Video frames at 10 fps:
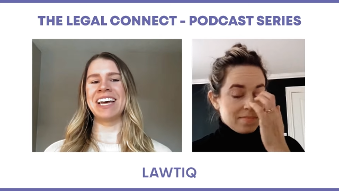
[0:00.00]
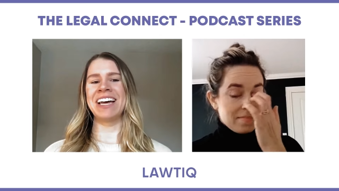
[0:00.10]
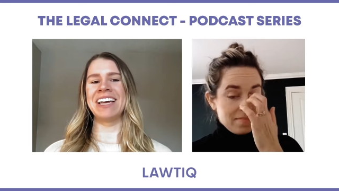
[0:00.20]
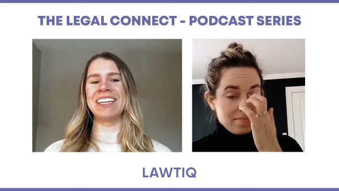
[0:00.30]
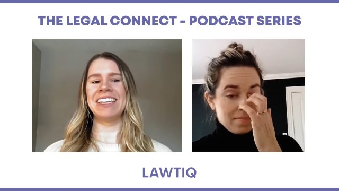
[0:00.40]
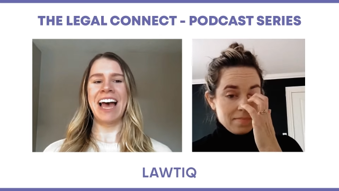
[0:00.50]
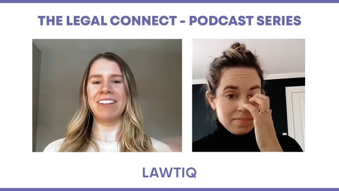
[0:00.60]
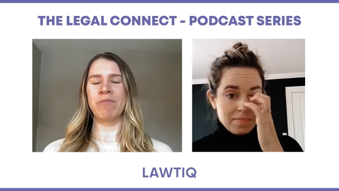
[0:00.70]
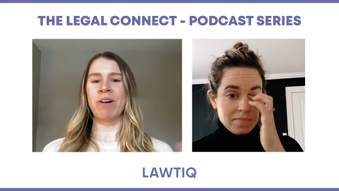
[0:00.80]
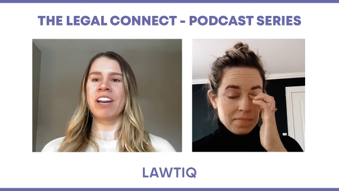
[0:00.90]
Speaker 1: uh, yeah,
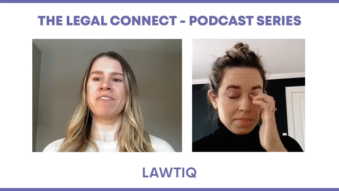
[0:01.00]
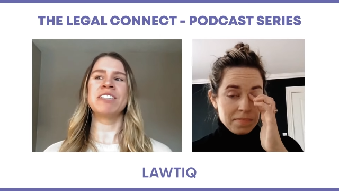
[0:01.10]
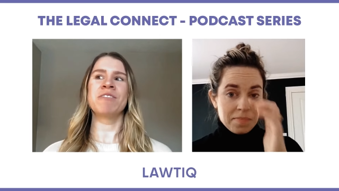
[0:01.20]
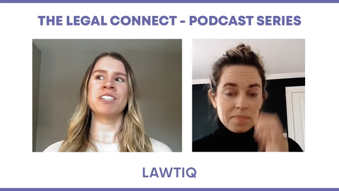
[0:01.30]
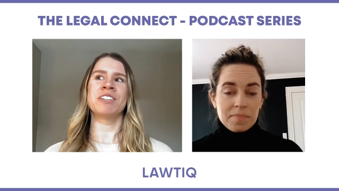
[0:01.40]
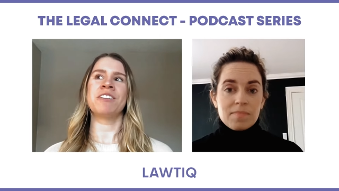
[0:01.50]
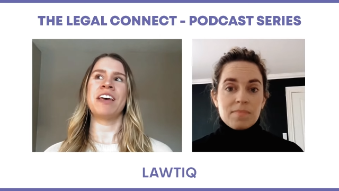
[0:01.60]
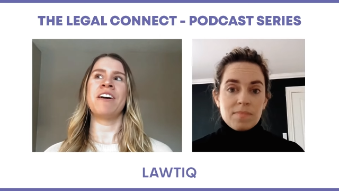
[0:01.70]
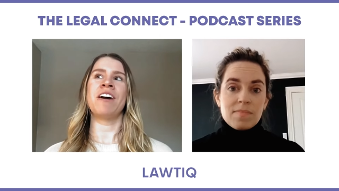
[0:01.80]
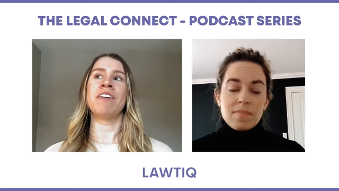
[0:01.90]
like what kind of resources are
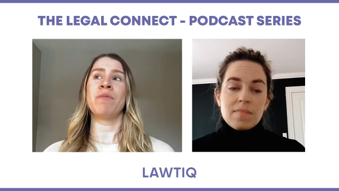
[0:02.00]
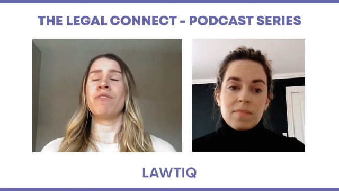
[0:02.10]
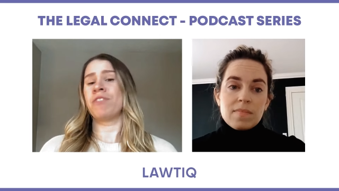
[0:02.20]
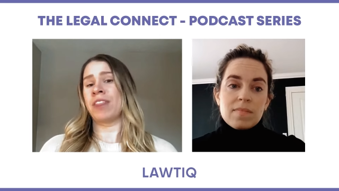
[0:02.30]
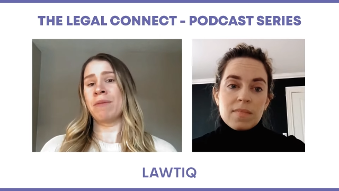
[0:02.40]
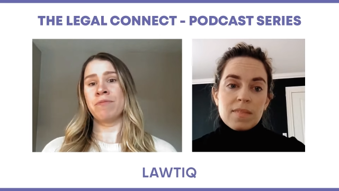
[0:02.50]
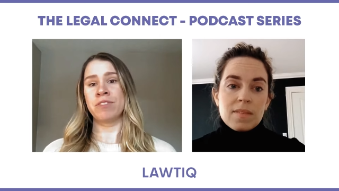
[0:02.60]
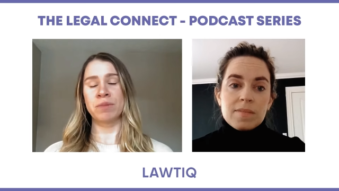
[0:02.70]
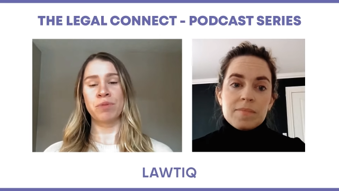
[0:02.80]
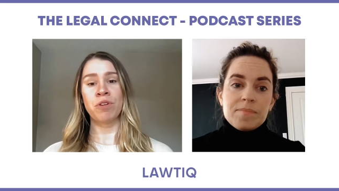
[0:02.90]
there available for them for
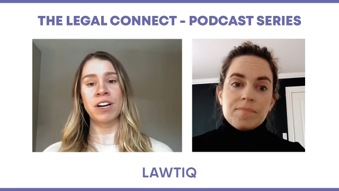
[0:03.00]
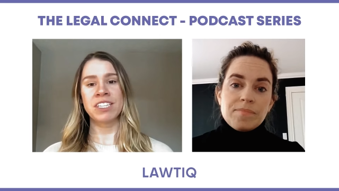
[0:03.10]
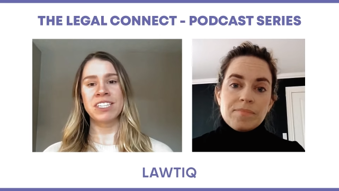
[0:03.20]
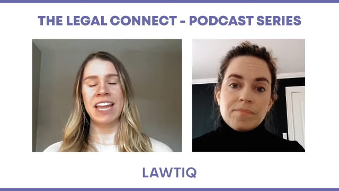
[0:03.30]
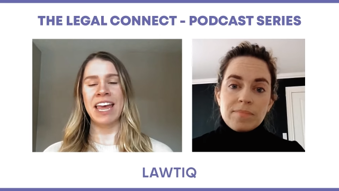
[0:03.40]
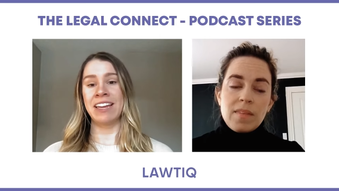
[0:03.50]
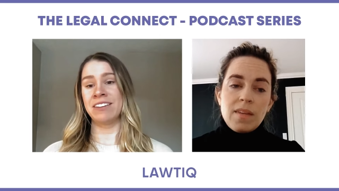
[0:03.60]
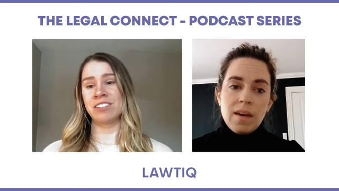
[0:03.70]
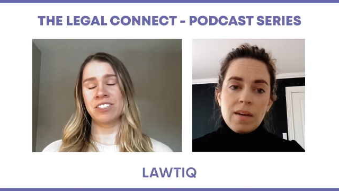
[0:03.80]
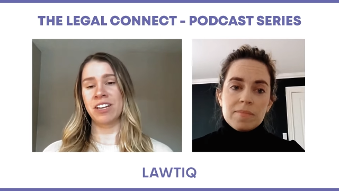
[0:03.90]
support
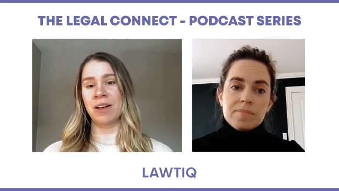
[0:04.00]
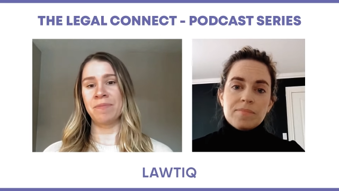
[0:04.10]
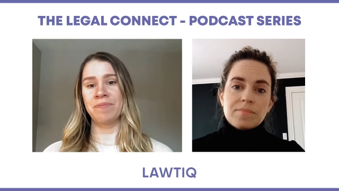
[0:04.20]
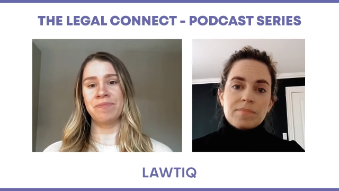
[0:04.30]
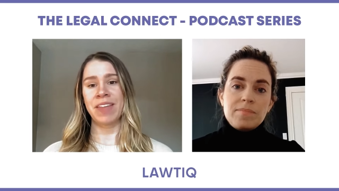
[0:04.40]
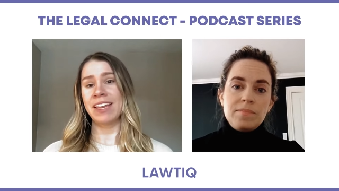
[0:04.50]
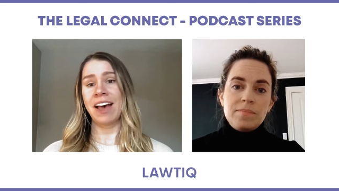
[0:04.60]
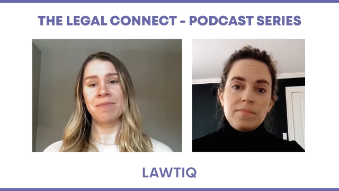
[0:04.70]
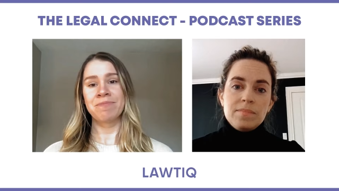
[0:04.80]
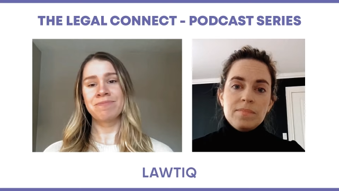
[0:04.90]
and, yeah. Um, and
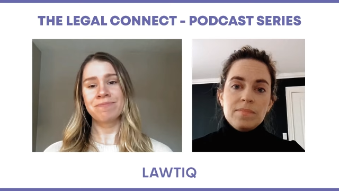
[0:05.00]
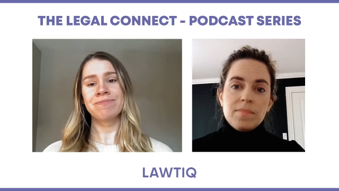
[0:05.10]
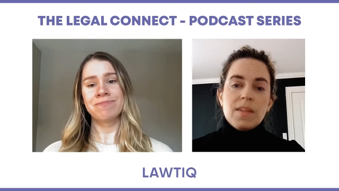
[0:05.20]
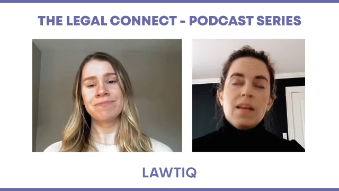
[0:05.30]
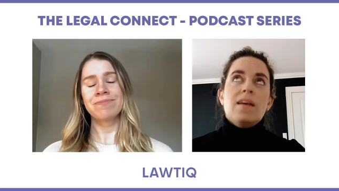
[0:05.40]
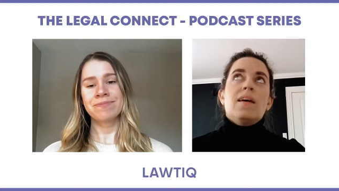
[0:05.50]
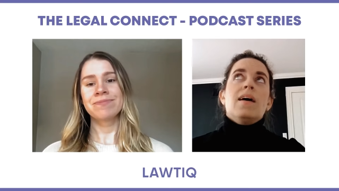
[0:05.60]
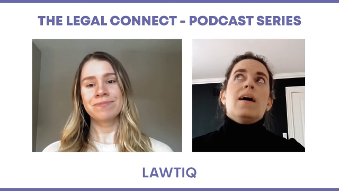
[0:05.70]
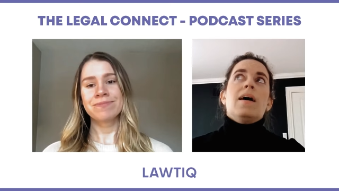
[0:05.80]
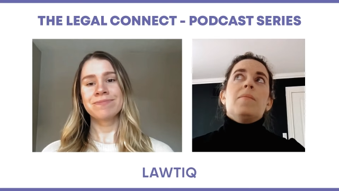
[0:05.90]
yeah.
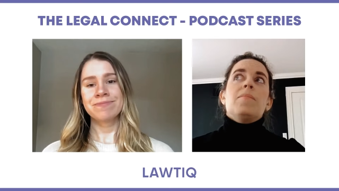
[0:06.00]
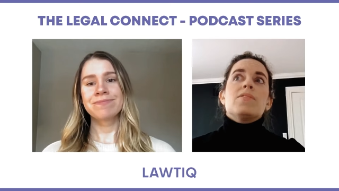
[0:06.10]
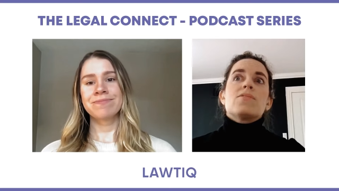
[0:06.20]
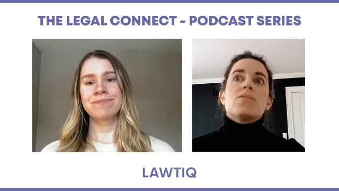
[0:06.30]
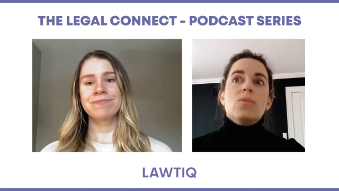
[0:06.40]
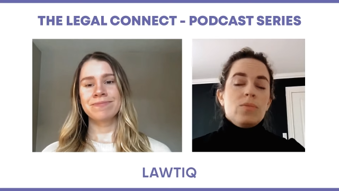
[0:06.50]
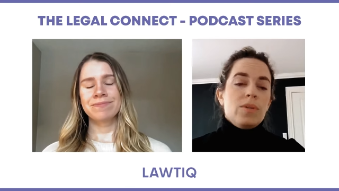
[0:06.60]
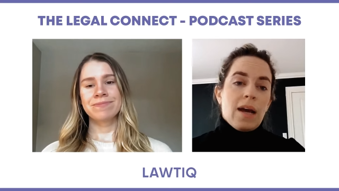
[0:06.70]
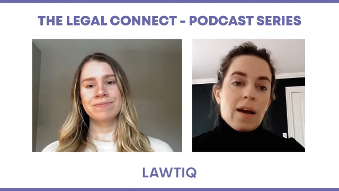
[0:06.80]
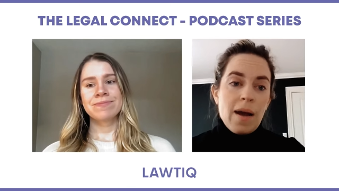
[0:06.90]
Speaker 2: Um,
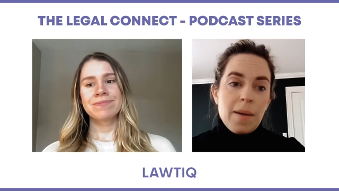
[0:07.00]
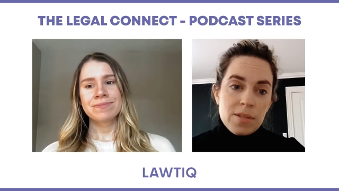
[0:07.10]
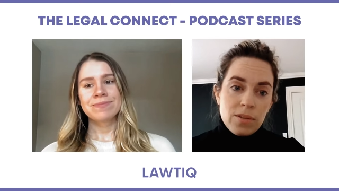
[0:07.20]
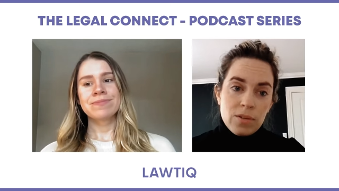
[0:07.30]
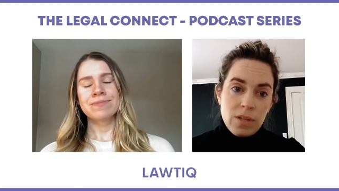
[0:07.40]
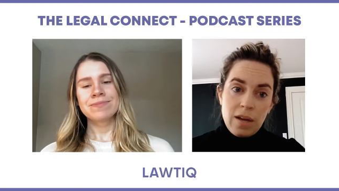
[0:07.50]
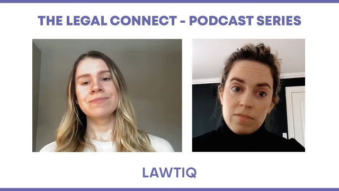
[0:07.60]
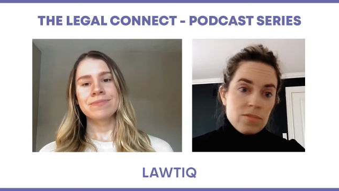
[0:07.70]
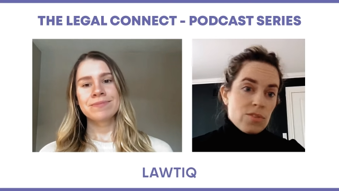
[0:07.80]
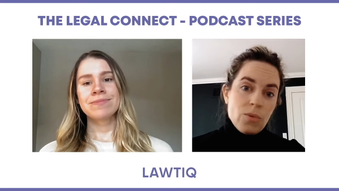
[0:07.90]
so yeah, absolutely.
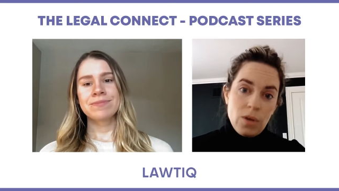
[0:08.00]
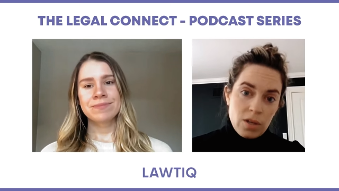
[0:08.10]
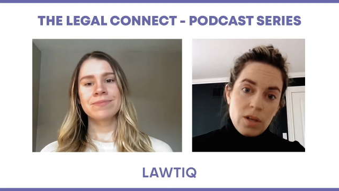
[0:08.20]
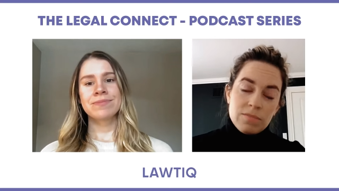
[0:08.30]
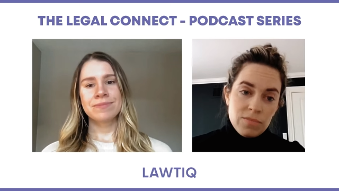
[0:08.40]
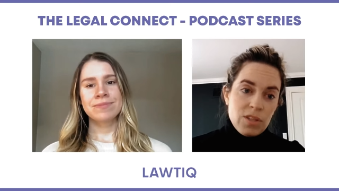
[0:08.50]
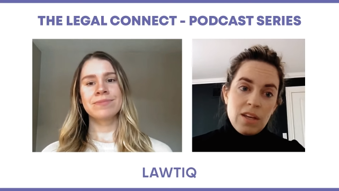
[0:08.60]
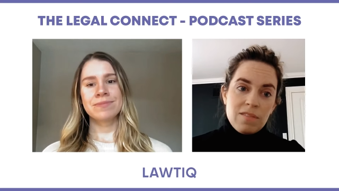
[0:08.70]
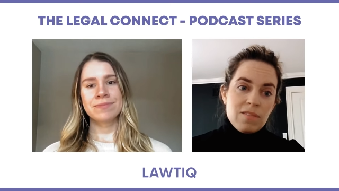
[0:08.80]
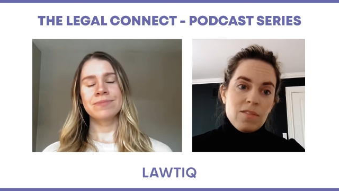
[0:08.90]
I, so uh,
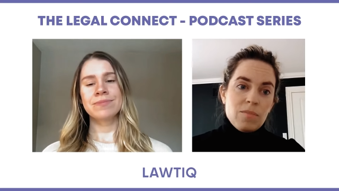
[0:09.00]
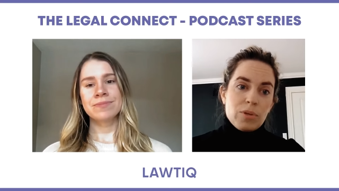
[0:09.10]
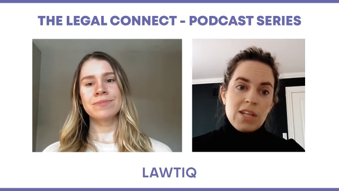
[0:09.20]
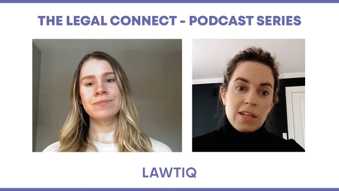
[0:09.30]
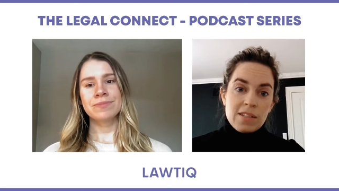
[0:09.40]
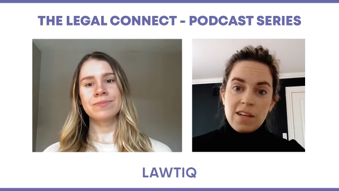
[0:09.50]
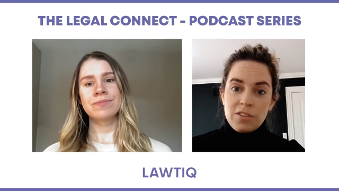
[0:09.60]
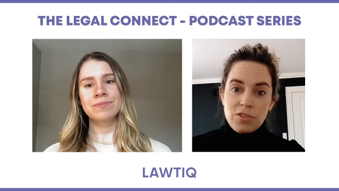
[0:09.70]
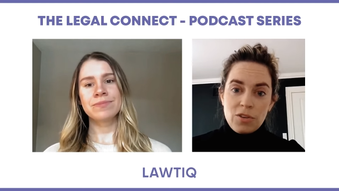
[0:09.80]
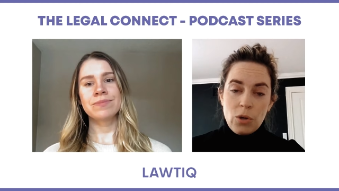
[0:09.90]
the,
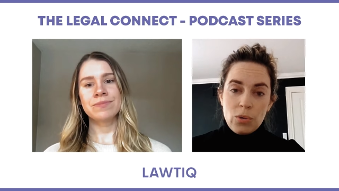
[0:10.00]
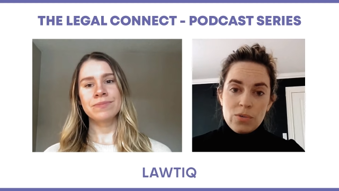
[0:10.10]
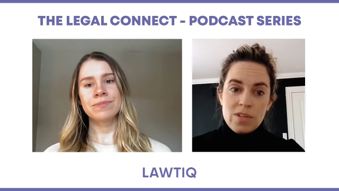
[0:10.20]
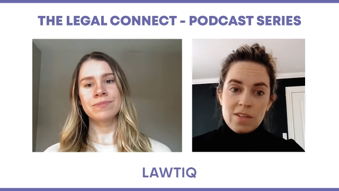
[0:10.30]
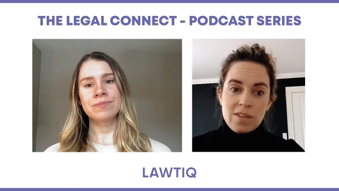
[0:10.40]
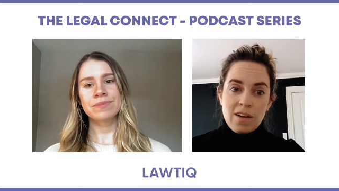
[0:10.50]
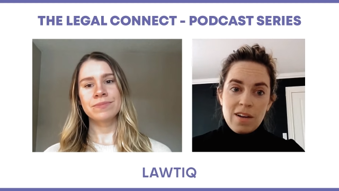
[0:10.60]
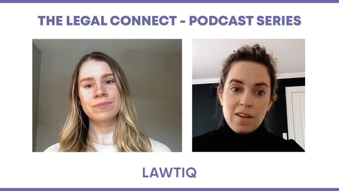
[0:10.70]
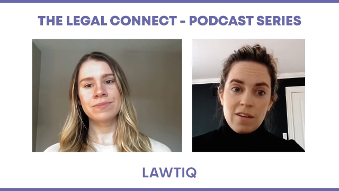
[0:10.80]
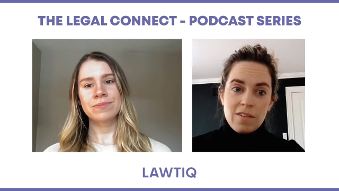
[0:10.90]
protected under the code,
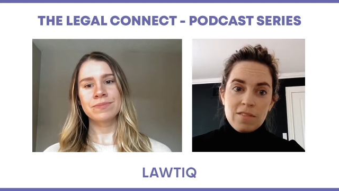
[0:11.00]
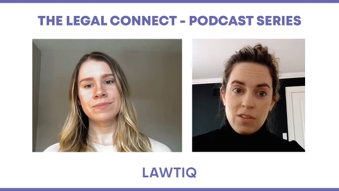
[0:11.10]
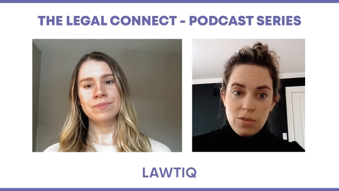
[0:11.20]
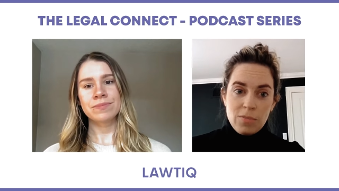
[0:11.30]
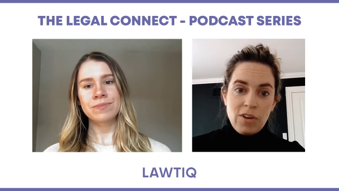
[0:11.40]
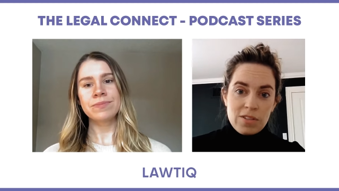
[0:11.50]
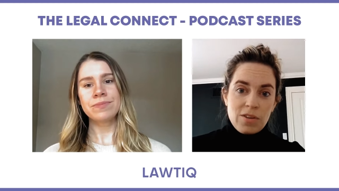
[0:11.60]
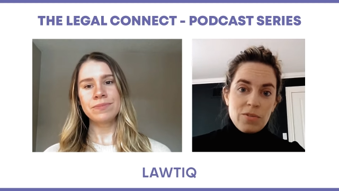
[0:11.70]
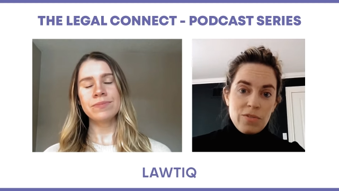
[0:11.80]
uh, the human rights